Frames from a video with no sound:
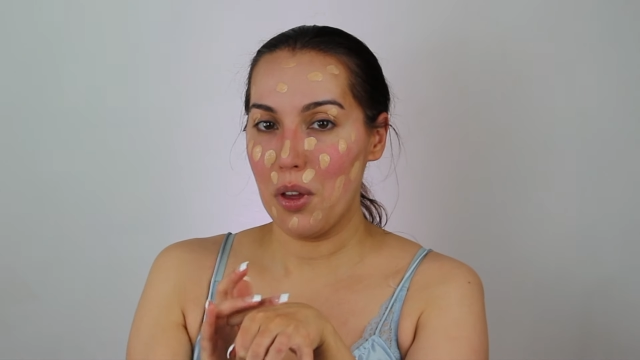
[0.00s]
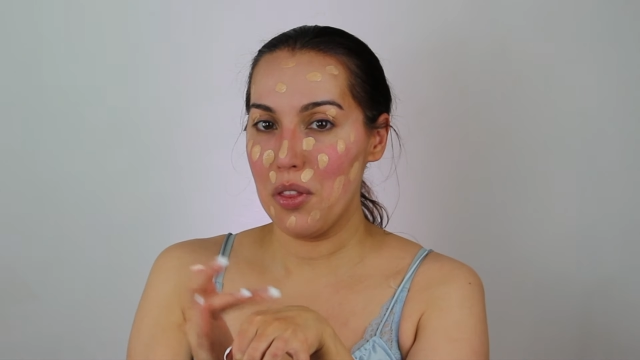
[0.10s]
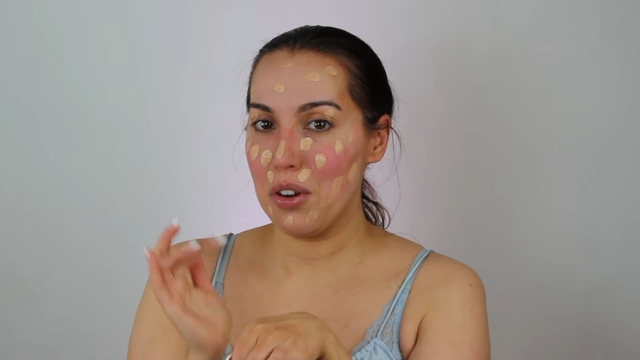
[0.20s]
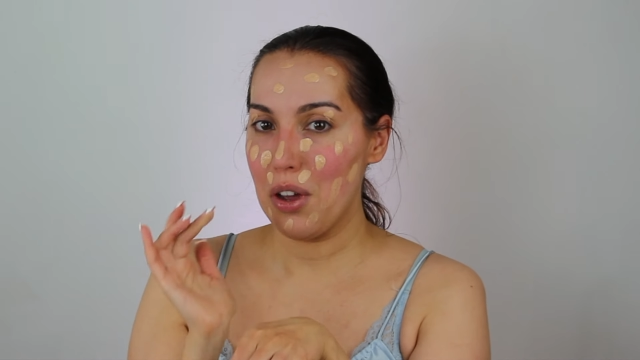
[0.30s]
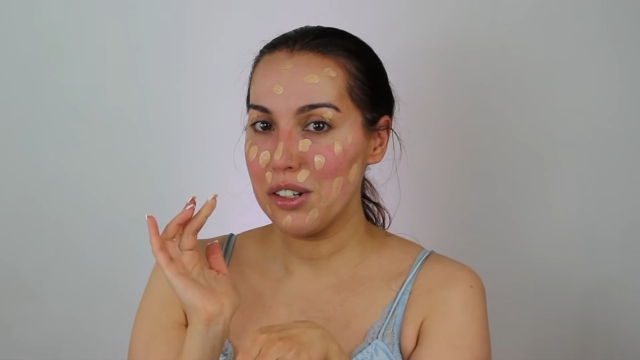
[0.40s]

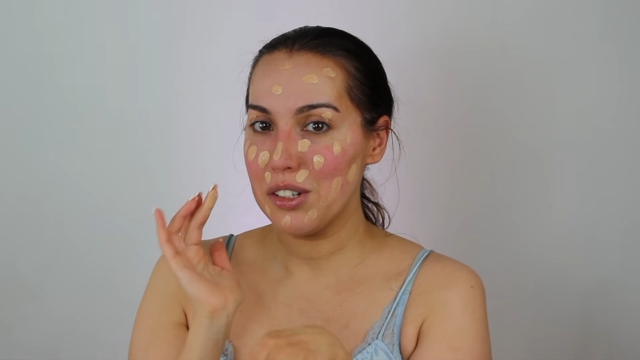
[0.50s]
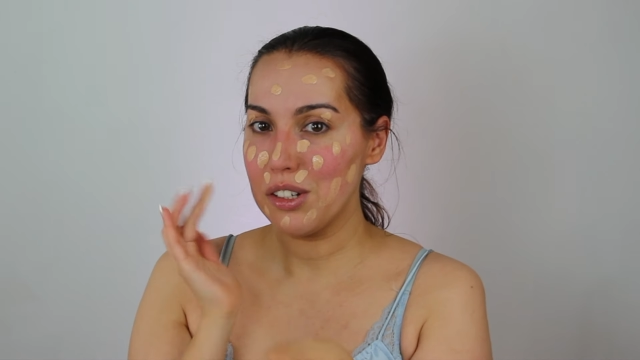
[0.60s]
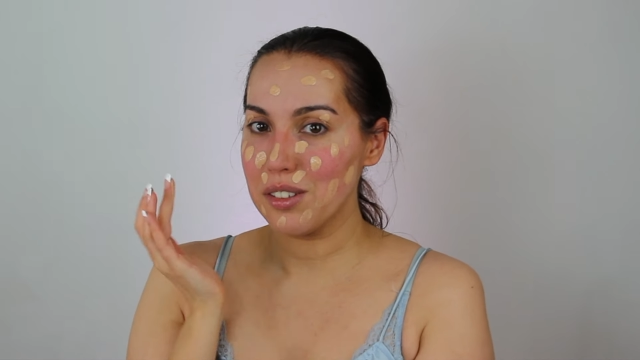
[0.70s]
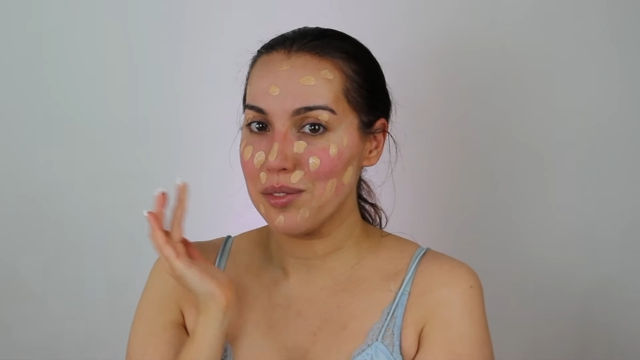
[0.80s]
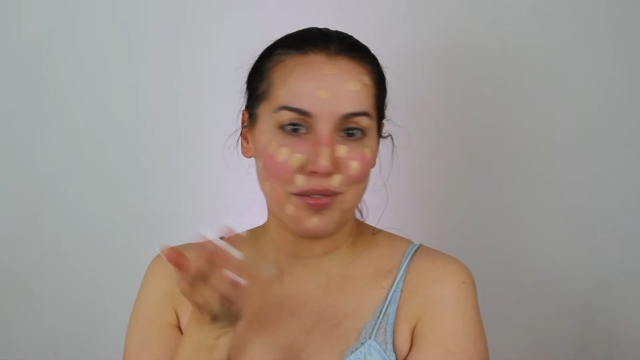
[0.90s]
In the
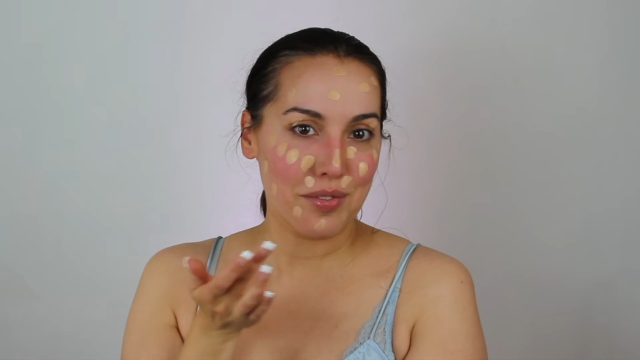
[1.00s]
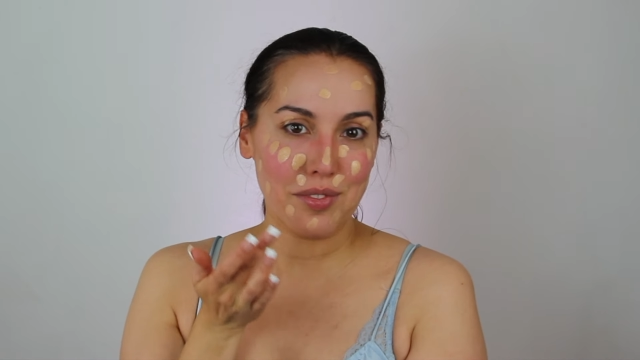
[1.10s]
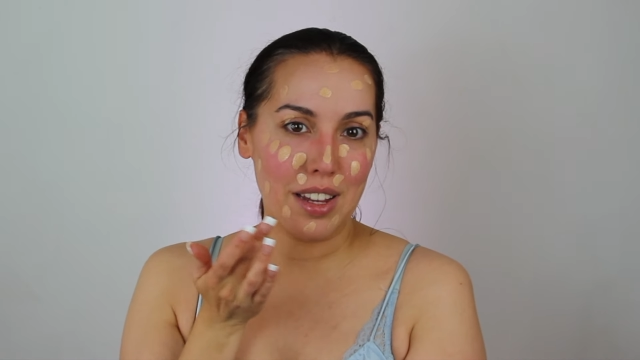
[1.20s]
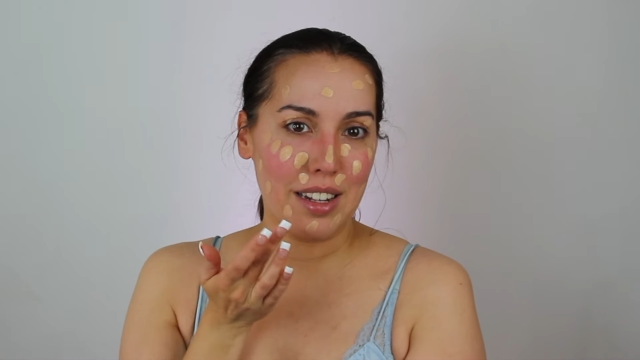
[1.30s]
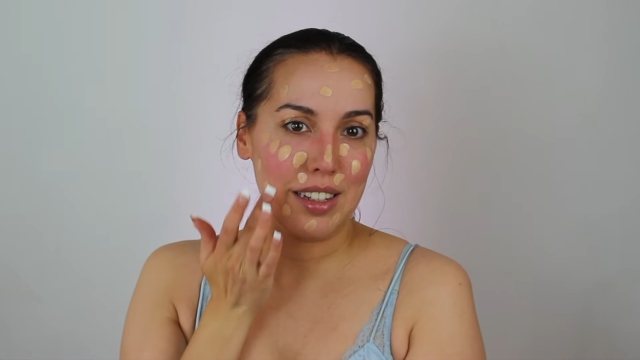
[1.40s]
90s and
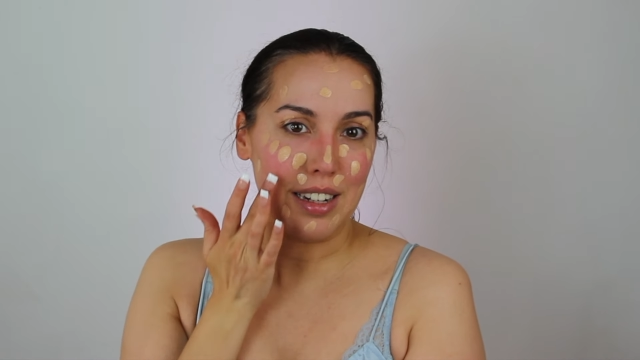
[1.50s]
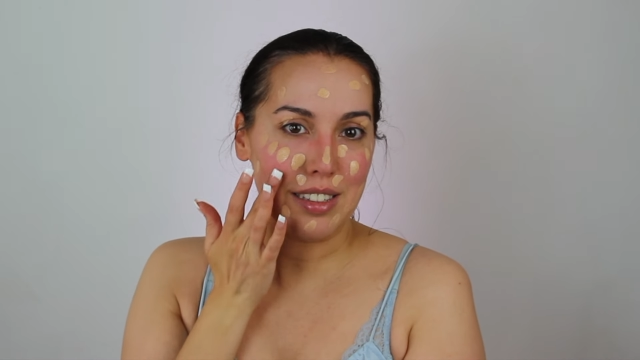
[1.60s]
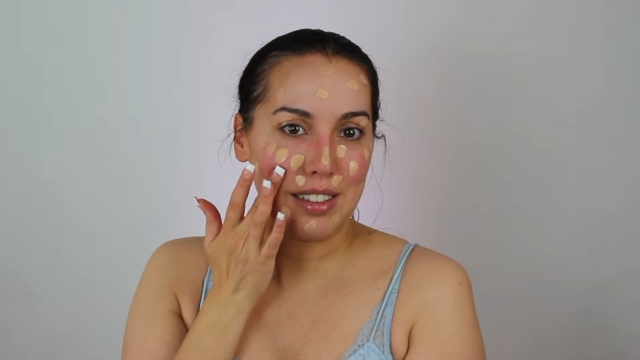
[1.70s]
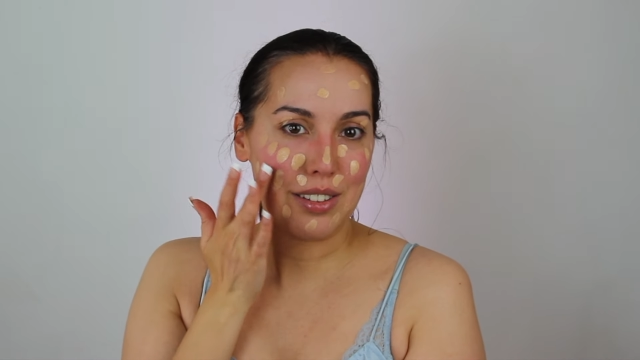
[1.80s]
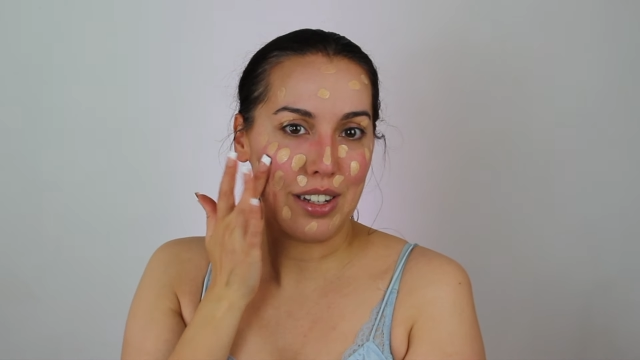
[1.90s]
I think
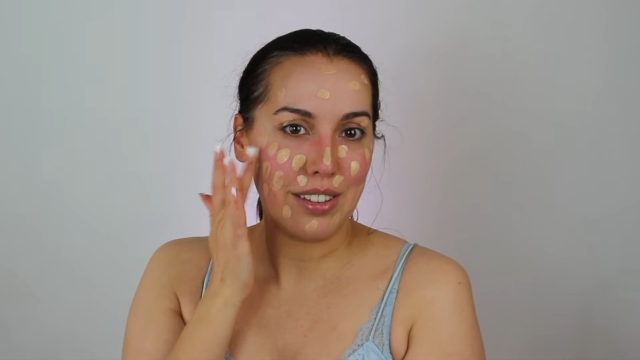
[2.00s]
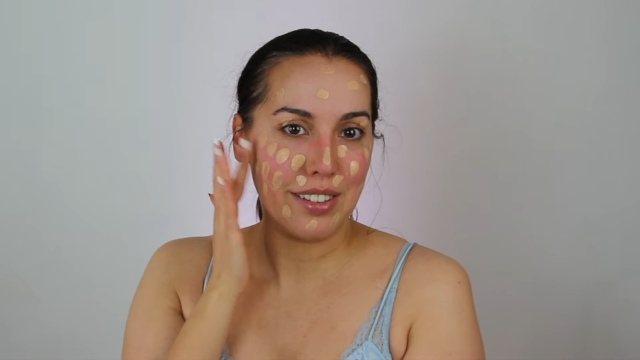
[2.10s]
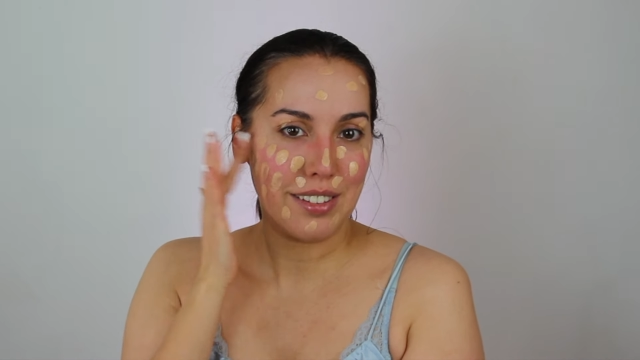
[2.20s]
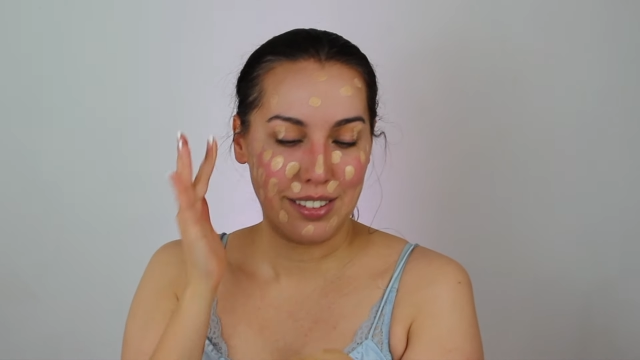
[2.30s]
80s as well.